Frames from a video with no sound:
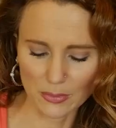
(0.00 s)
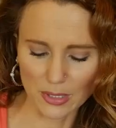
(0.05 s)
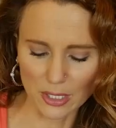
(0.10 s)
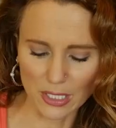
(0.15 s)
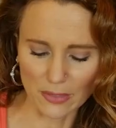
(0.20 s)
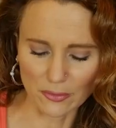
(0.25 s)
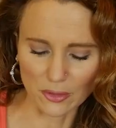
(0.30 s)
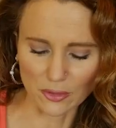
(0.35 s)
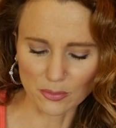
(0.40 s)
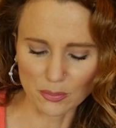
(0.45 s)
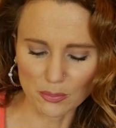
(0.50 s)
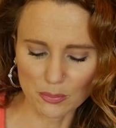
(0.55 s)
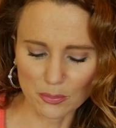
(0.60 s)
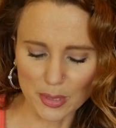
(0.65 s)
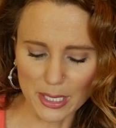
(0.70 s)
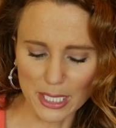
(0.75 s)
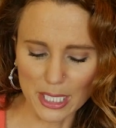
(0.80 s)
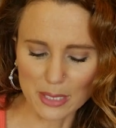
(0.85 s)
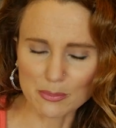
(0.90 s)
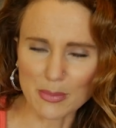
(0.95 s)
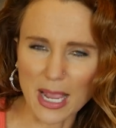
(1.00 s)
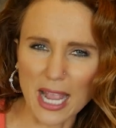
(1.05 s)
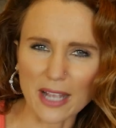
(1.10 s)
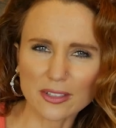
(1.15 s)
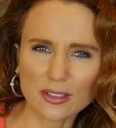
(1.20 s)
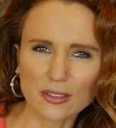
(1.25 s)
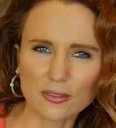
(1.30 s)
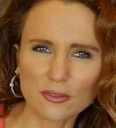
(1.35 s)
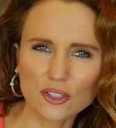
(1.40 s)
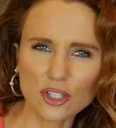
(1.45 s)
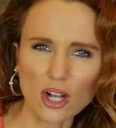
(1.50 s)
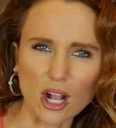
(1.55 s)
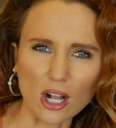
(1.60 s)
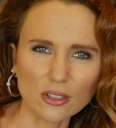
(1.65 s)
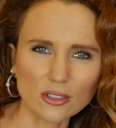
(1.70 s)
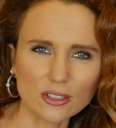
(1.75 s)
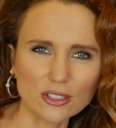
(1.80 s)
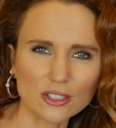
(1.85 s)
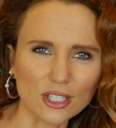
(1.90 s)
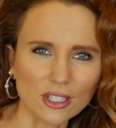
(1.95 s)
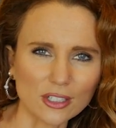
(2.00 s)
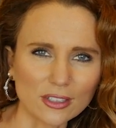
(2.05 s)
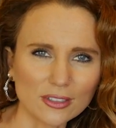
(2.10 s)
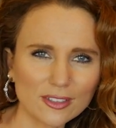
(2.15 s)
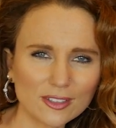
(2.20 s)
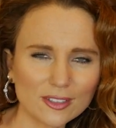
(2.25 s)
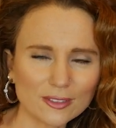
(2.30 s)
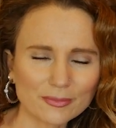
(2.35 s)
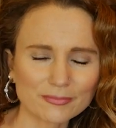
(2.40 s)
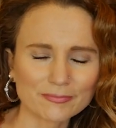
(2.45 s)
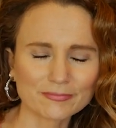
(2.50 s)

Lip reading: Then you have those big, massive chocolate chunks.